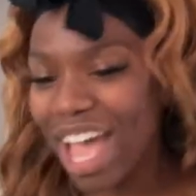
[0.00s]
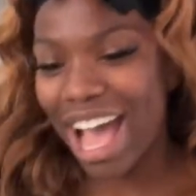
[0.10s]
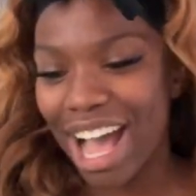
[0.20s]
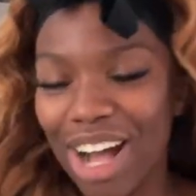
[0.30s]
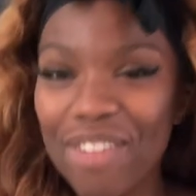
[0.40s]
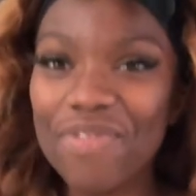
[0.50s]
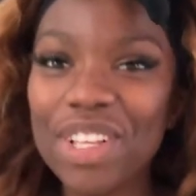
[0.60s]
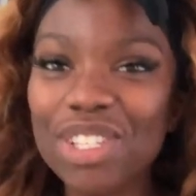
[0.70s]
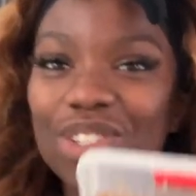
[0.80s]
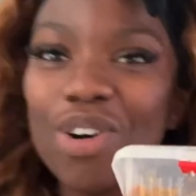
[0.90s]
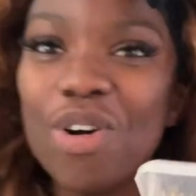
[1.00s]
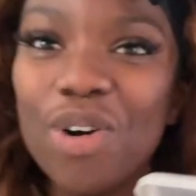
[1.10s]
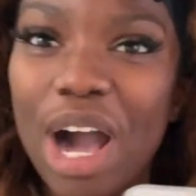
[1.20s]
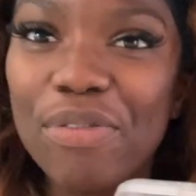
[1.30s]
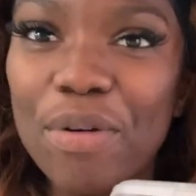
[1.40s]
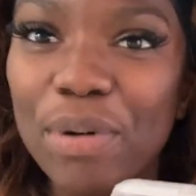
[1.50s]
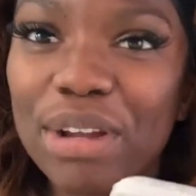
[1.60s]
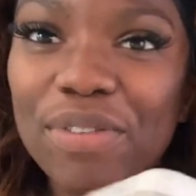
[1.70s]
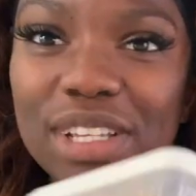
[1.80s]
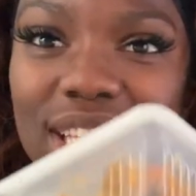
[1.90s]
Um, so for
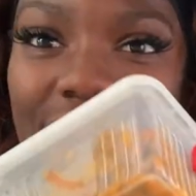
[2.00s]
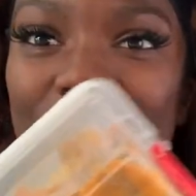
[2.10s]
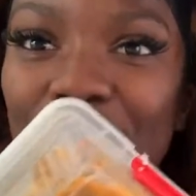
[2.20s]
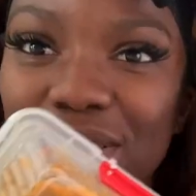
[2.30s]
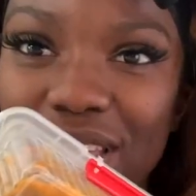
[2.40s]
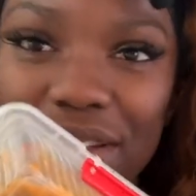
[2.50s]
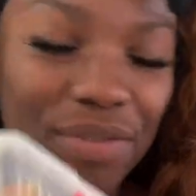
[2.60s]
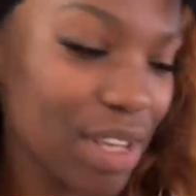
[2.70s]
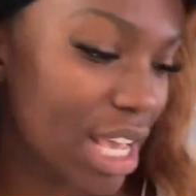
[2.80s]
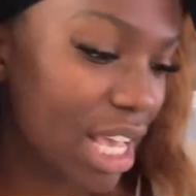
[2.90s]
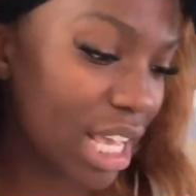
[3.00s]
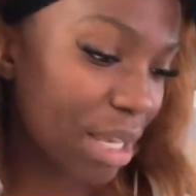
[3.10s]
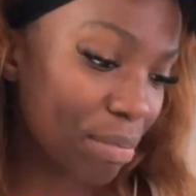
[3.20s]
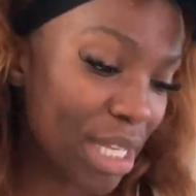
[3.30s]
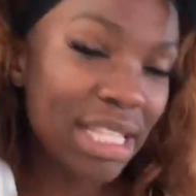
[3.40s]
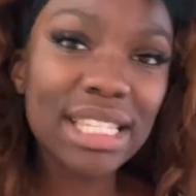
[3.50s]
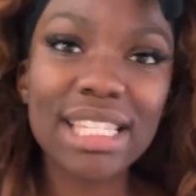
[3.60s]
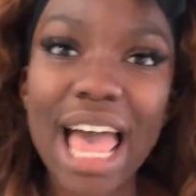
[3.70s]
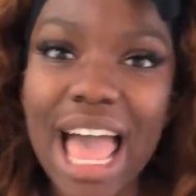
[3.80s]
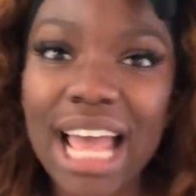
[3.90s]
breakfast, I'm going to have mince
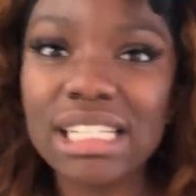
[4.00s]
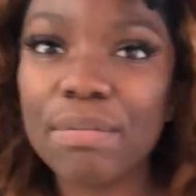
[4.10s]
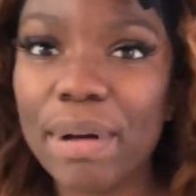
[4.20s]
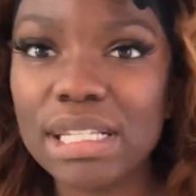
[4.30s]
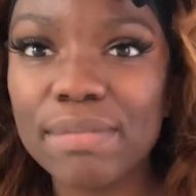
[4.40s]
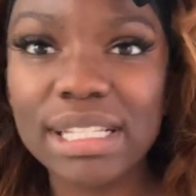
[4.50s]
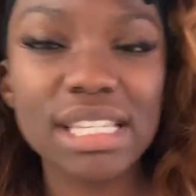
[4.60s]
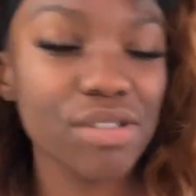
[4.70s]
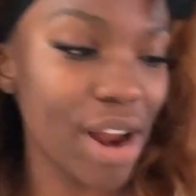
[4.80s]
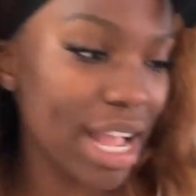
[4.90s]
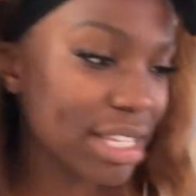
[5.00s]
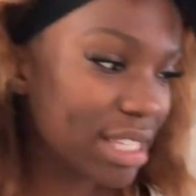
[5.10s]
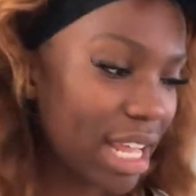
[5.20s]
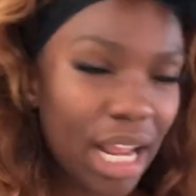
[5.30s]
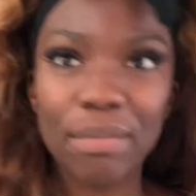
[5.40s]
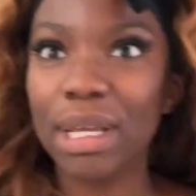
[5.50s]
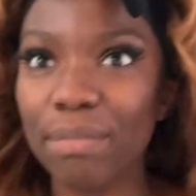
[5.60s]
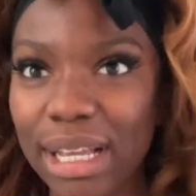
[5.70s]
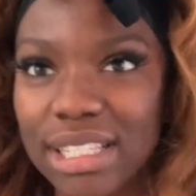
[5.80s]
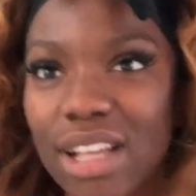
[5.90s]
and basmati rice that I made
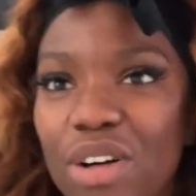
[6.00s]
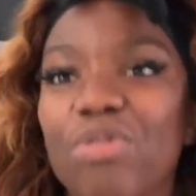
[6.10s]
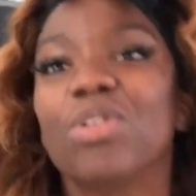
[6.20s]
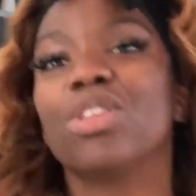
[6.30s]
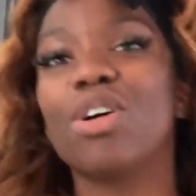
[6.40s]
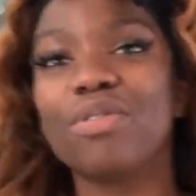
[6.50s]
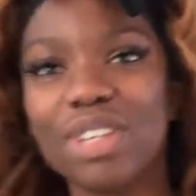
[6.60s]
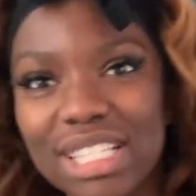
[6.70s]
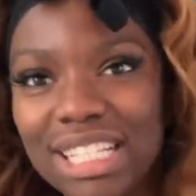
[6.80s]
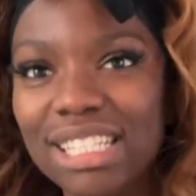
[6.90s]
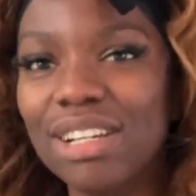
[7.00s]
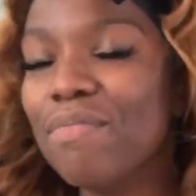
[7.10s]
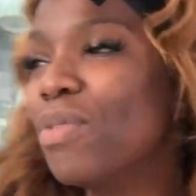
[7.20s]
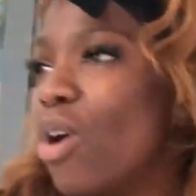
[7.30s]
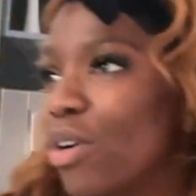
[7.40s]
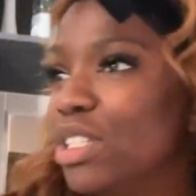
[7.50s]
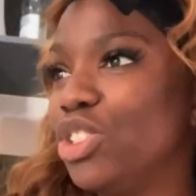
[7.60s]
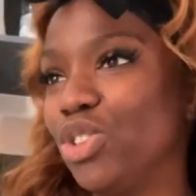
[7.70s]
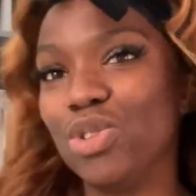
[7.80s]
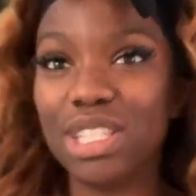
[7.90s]
myself with obviously
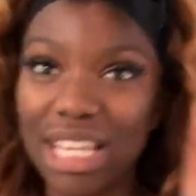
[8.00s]
orange juice